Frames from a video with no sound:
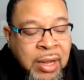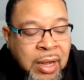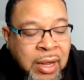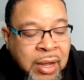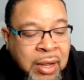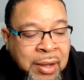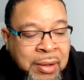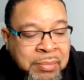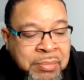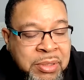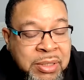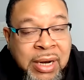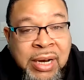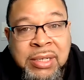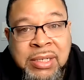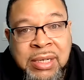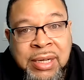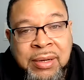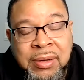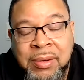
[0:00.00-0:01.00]
So
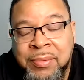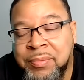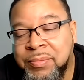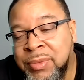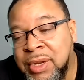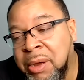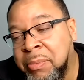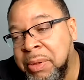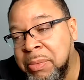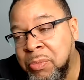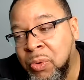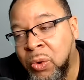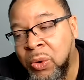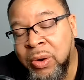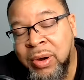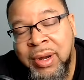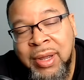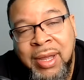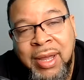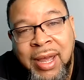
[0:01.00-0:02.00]
that's it. There'll be
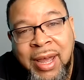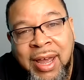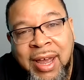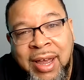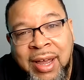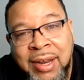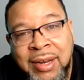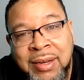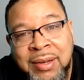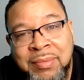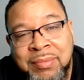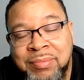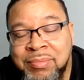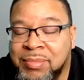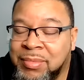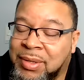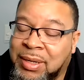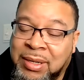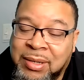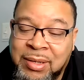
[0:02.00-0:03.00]
more, and
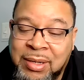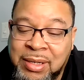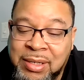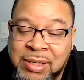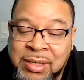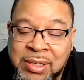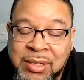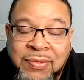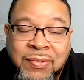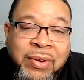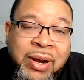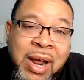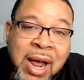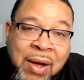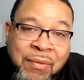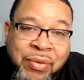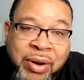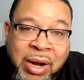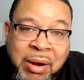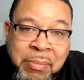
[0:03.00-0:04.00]
this is for the
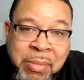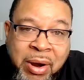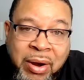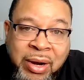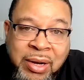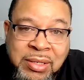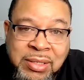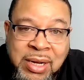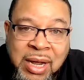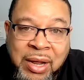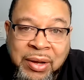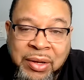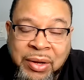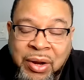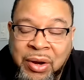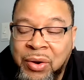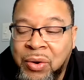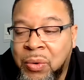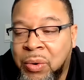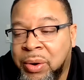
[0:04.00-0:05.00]
African Americans out
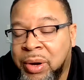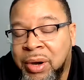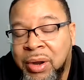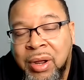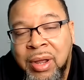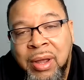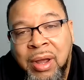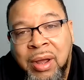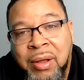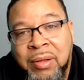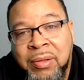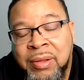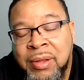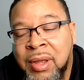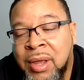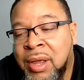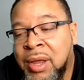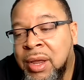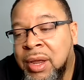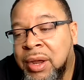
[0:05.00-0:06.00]
there, or
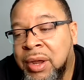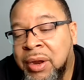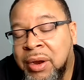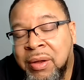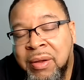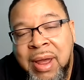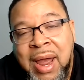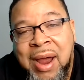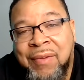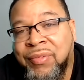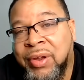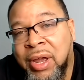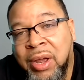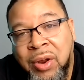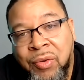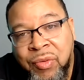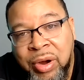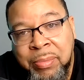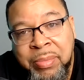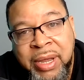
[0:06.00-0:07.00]
the African
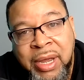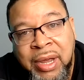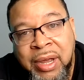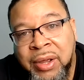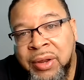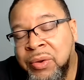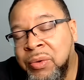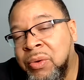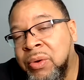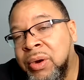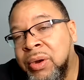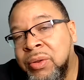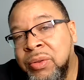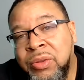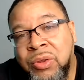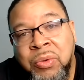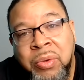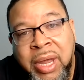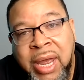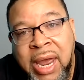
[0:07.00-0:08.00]
Caribbean or
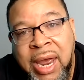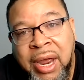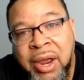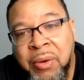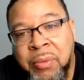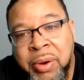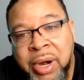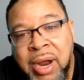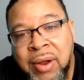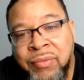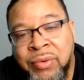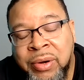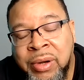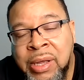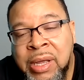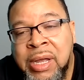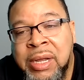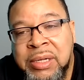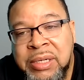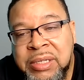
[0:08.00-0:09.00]
UK or
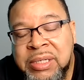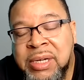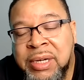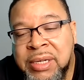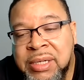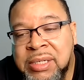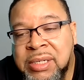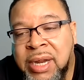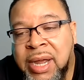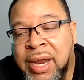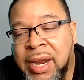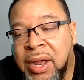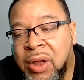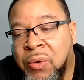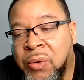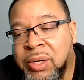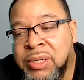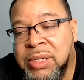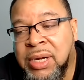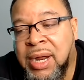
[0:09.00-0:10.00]
whatever. Just understand that
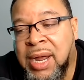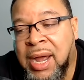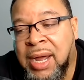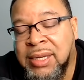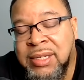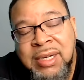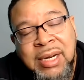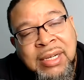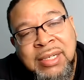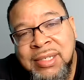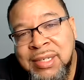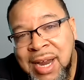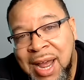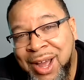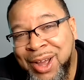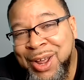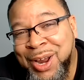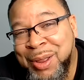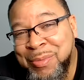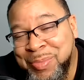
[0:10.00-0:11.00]
going to the continent is
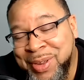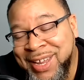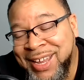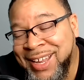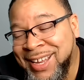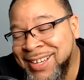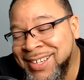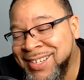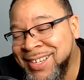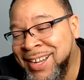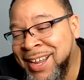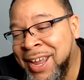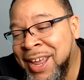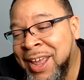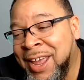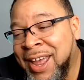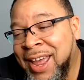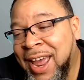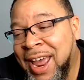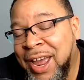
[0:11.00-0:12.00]
not going to be easy,
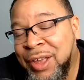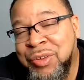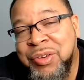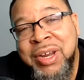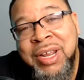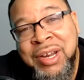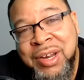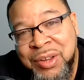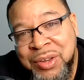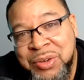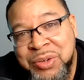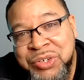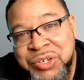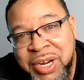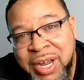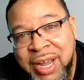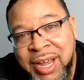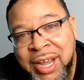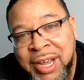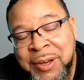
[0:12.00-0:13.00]
and you need to use
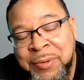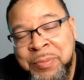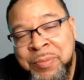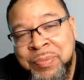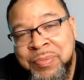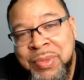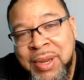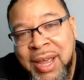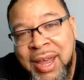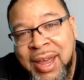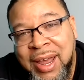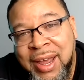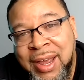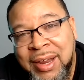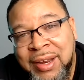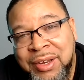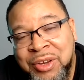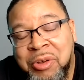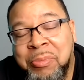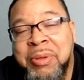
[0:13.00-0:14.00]
your head,
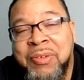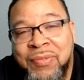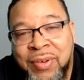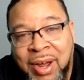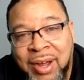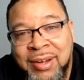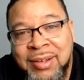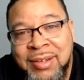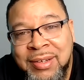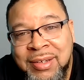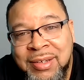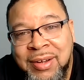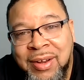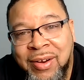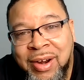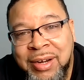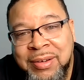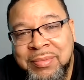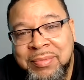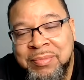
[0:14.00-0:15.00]
and you'll be fine.
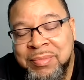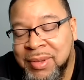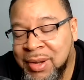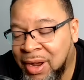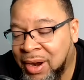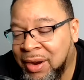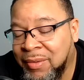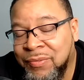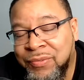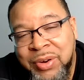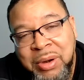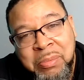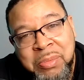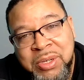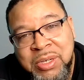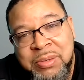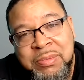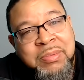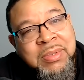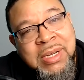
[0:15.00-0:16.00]
All right. All right. For the
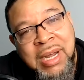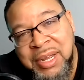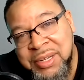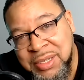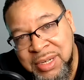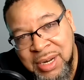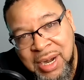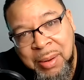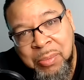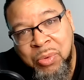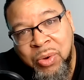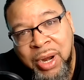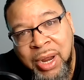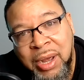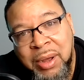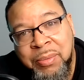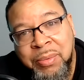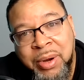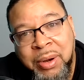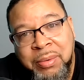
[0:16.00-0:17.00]
Muslims, assalamu
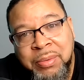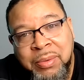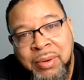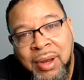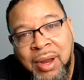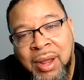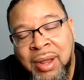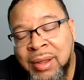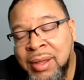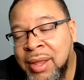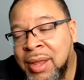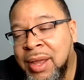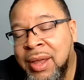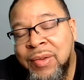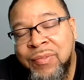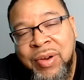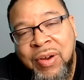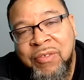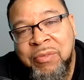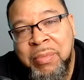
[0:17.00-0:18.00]
alaikum wa rahmatullah.
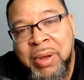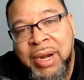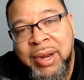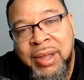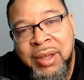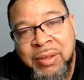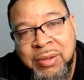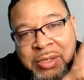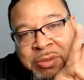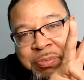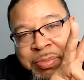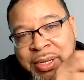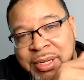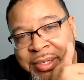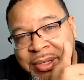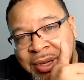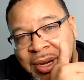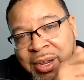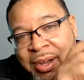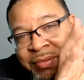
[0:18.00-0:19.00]
For everybody else,
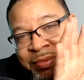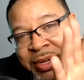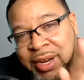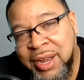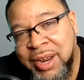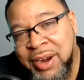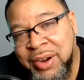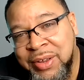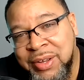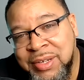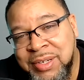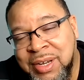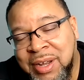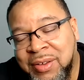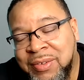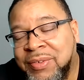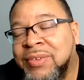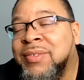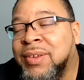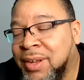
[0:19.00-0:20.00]
peace, love, take care of
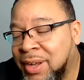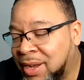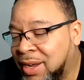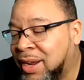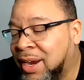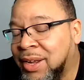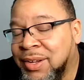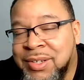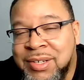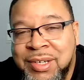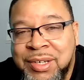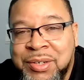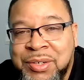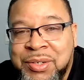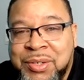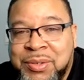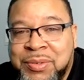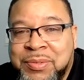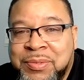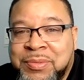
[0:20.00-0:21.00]
yourself, and I'll see you
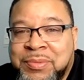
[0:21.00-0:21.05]
soon.